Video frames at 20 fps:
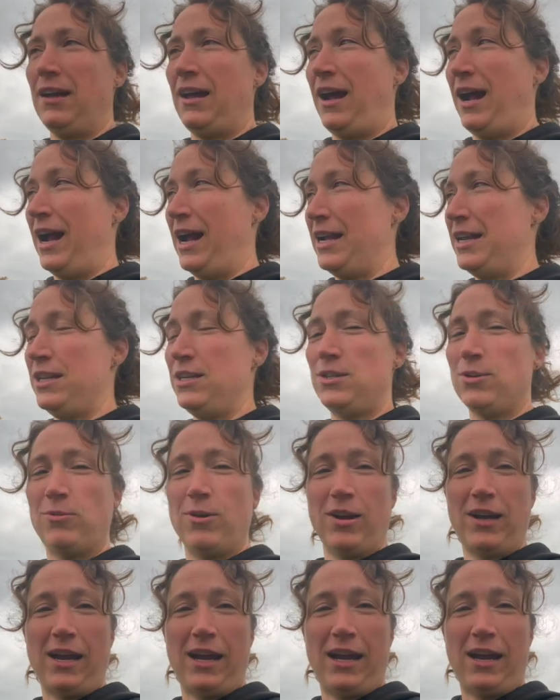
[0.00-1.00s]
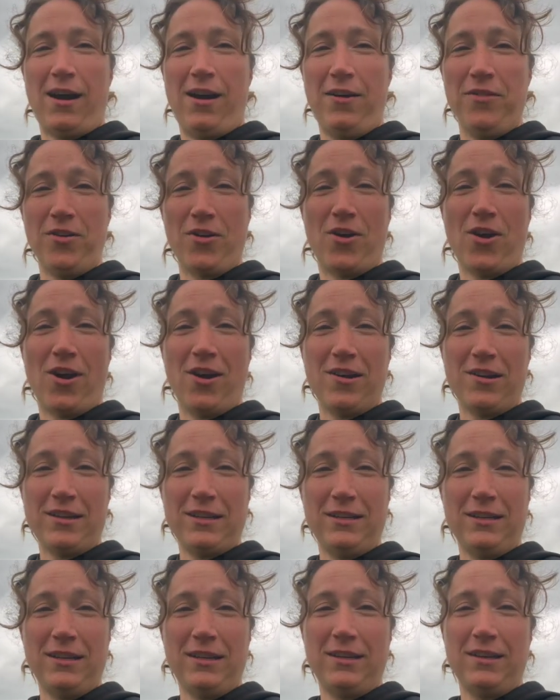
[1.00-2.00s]
I need to work on the
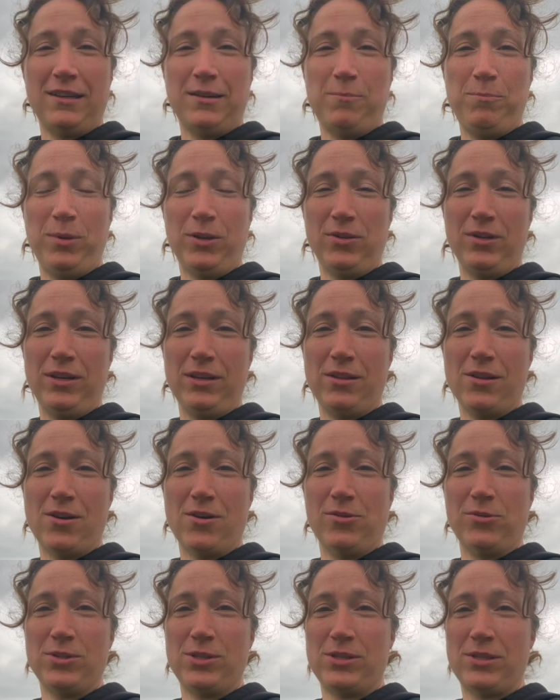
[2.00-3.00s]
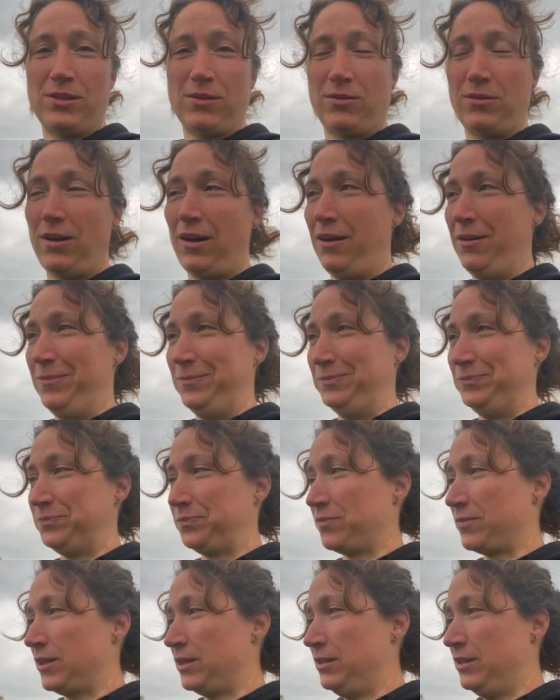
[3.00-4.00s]
garden, building those um,
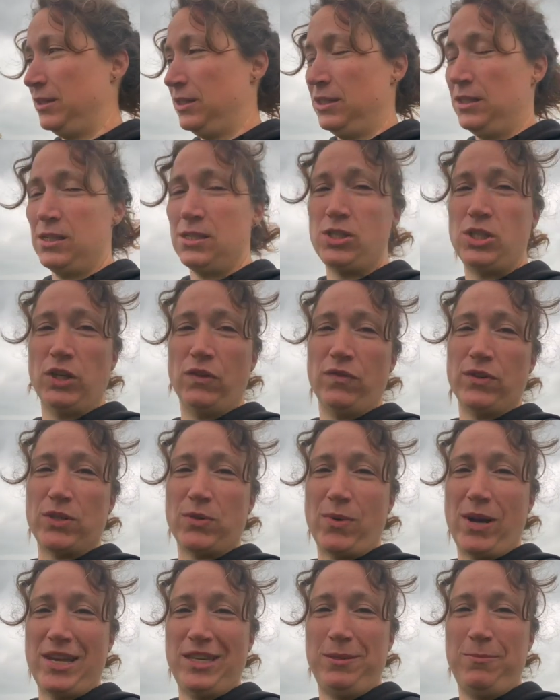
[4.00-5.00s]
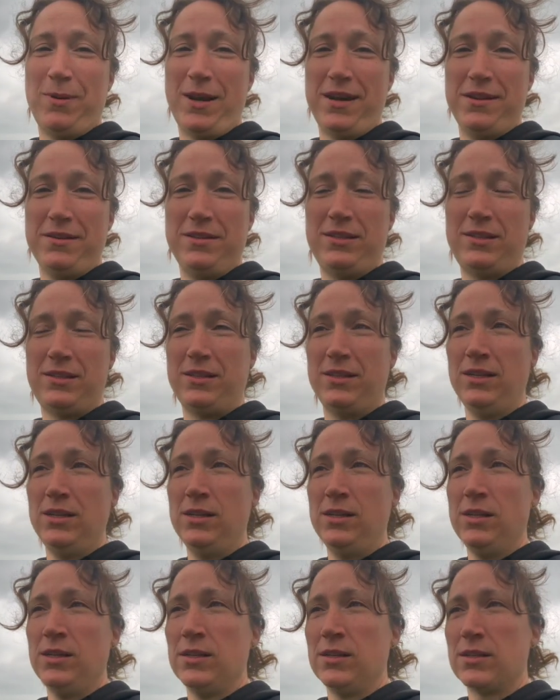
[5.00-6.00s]
surface raised beds.
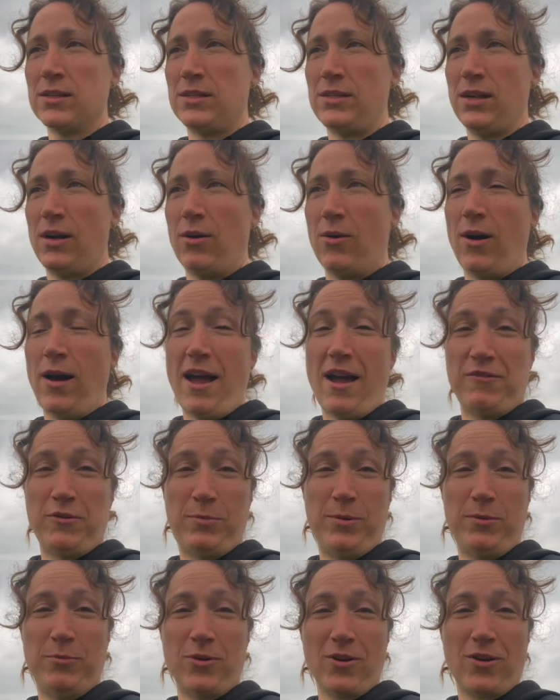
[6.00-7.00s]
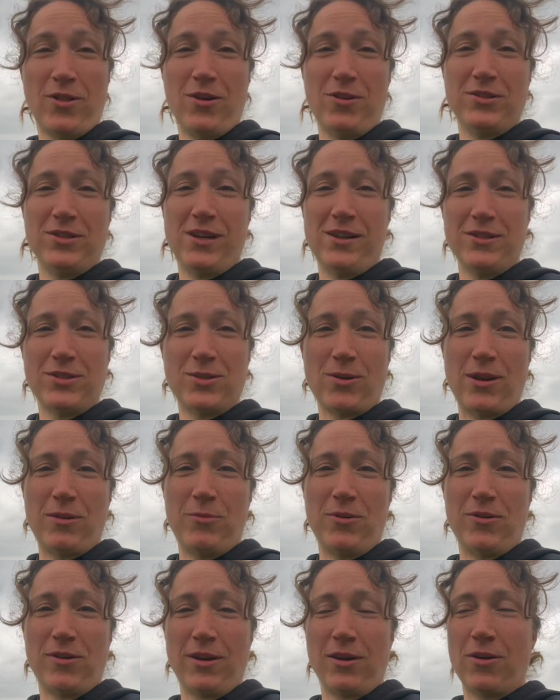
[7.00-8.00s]
So I'll have to put more clothes on so I
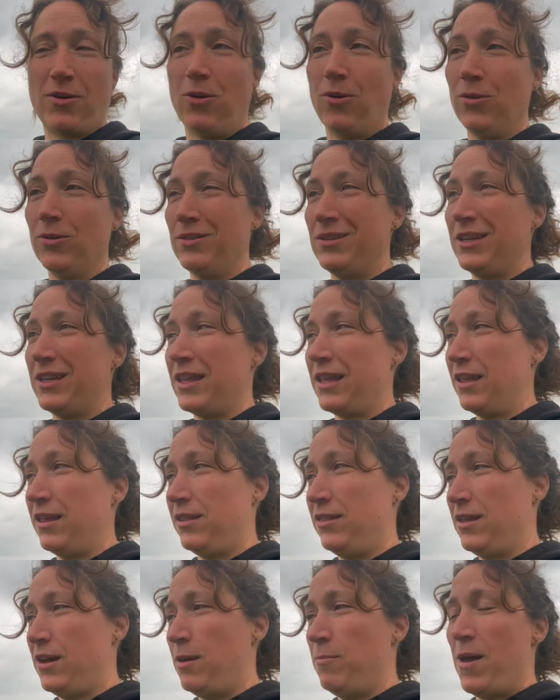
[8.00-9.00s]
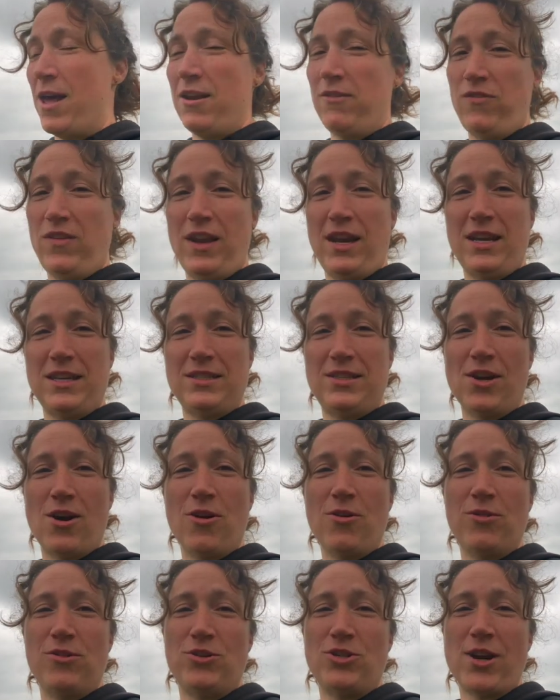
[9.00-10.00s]
won't get cold. The benefit is
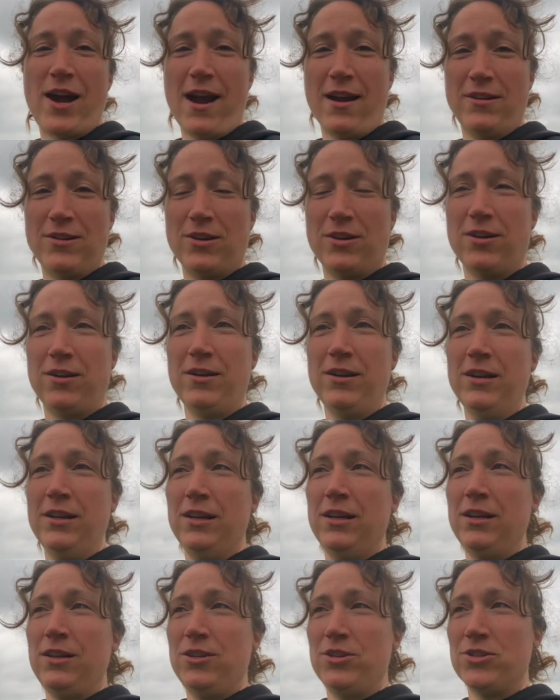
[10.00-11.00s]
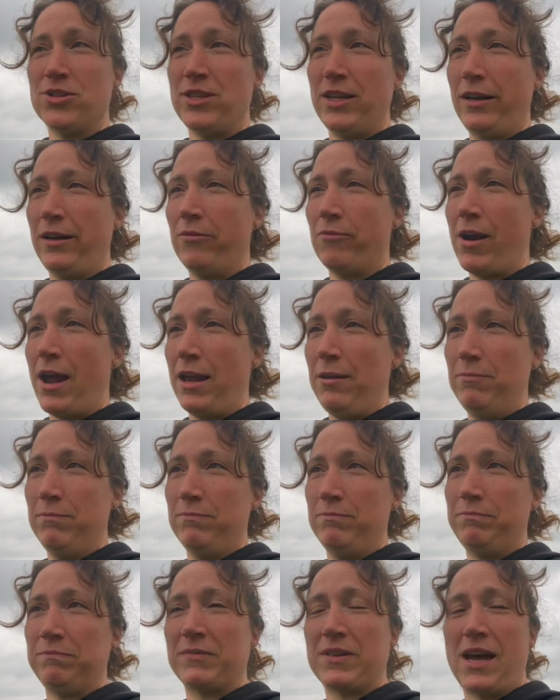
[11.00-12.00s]
though, the tractor, you're sitting right
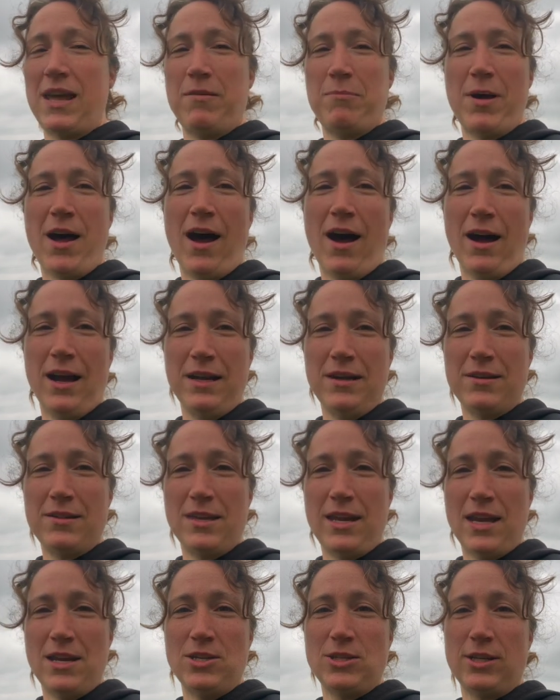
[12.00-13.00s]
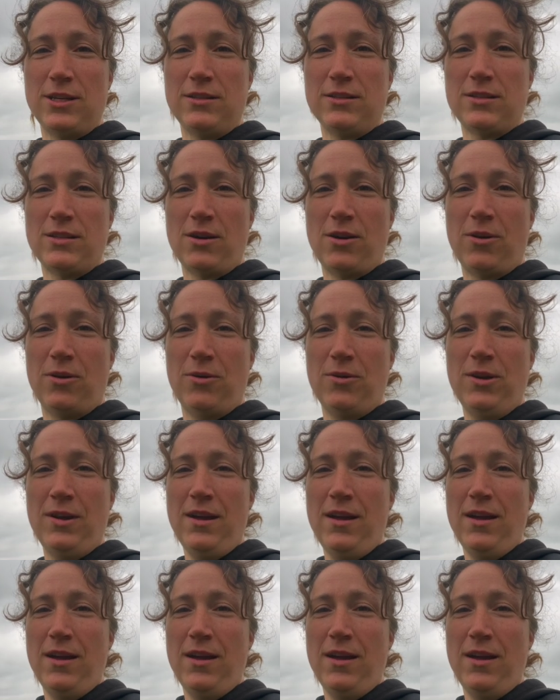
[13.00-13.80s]
kind of behind the engine. So